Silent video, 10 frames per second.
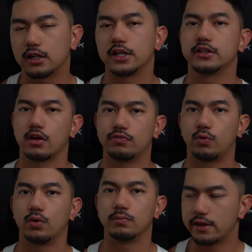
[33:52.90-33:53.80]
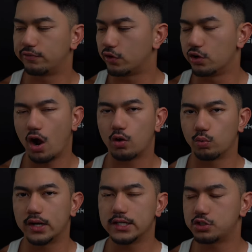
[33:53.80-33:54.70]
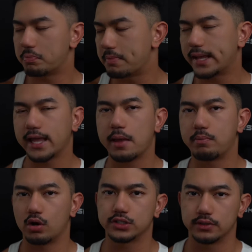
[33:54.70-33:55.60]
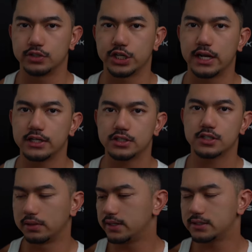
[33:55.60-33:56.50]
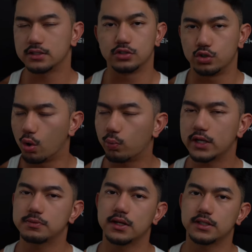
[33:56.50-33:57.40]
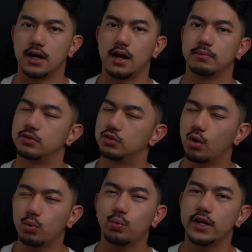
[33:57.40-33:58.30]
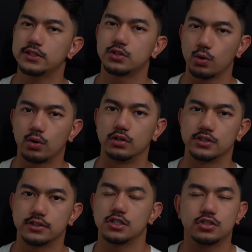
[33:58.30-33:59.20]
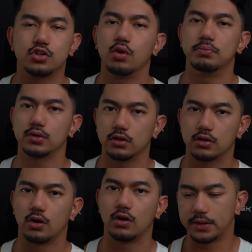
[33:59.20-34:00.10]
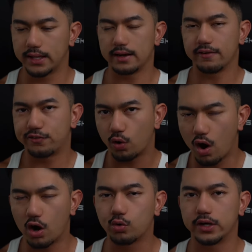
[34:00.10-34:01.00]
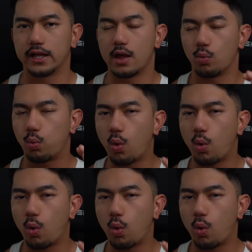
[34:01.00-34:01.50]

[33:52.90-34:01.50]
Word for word: and click that four. And if you're not ready to make a positive change, please don't waste my time. Don't waste yours. Just don't book a call. But again, if you're hungry and